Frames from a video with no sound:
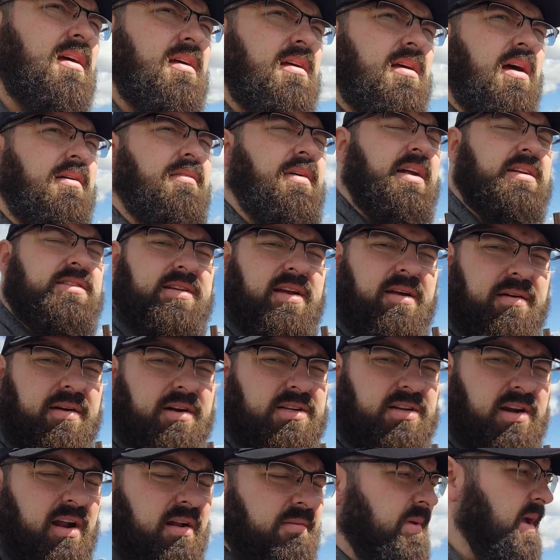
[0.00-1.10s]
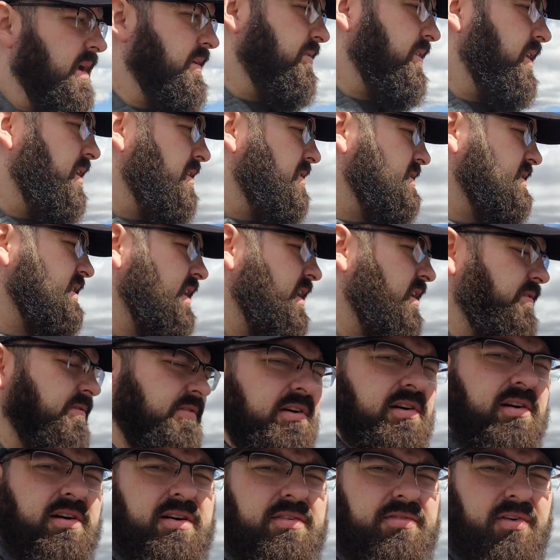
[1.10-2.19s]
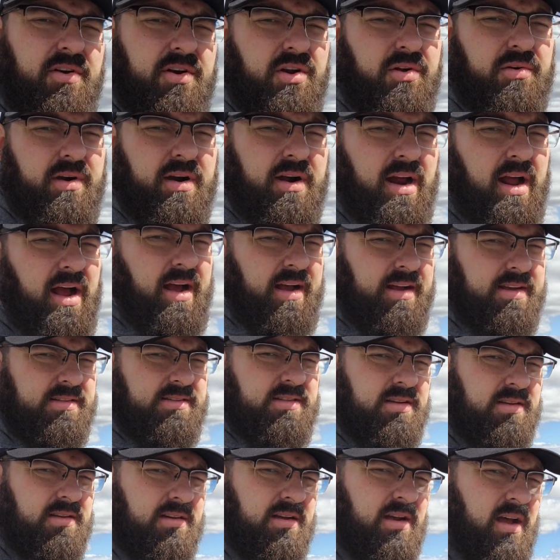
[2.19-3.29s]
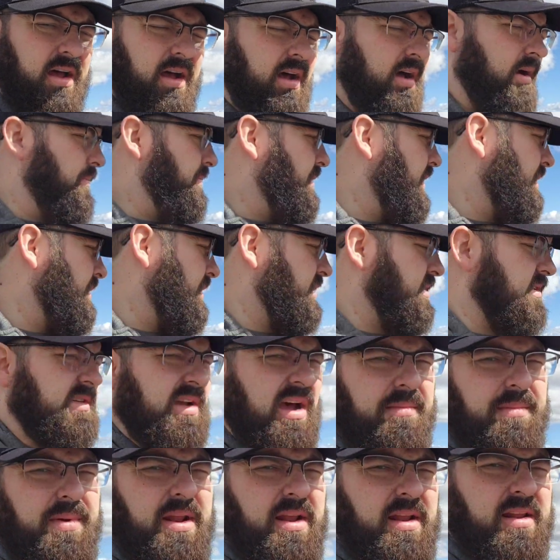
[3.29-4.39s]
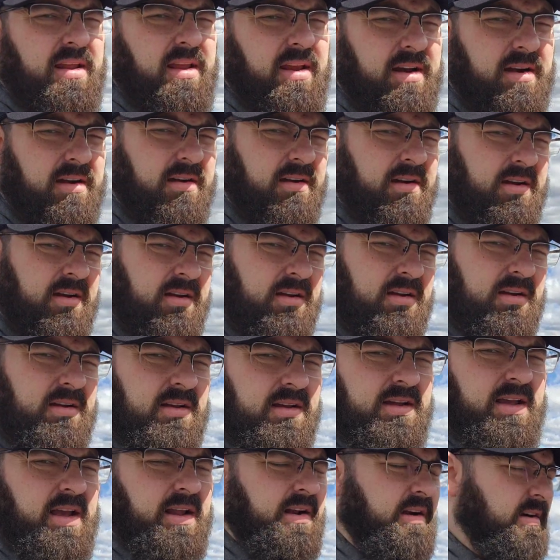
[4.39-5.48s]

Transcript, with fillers: Eventually I'm gonna try to make videos here for, for newer guys, uh, people just coming in here getting